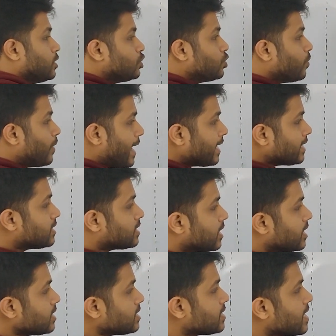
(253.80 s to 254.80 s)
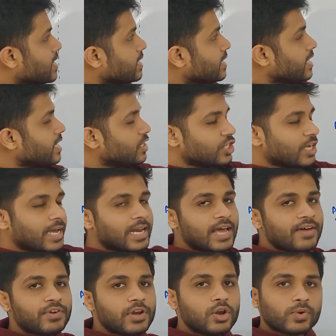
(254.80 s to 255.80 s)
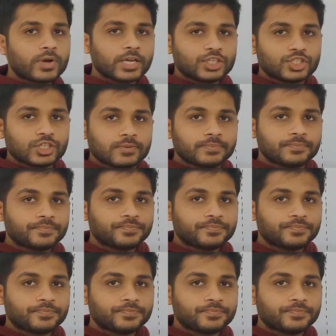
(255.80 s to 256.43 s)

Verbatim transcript: to access each and every location.